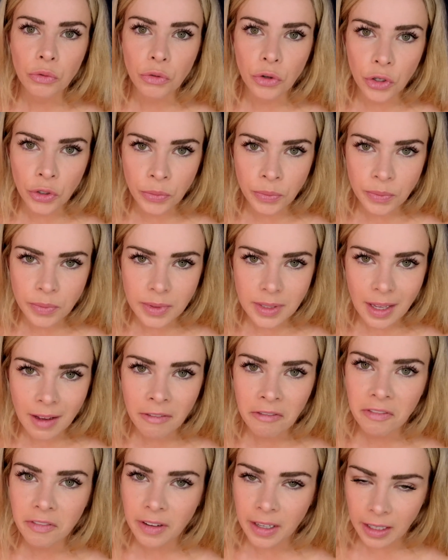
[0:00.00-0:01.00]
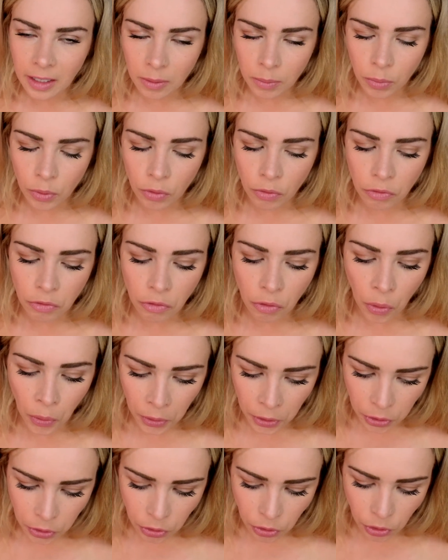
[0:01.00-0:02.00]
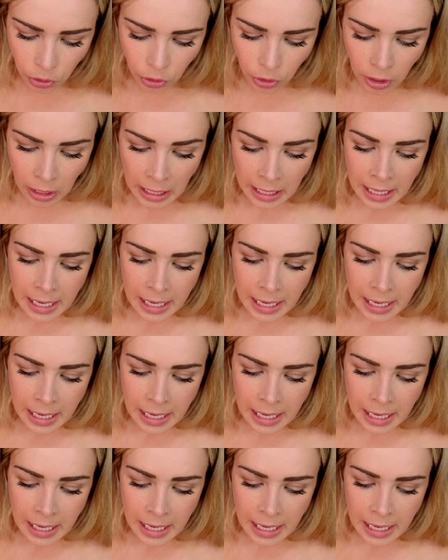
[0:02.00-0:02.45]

rooms available for you,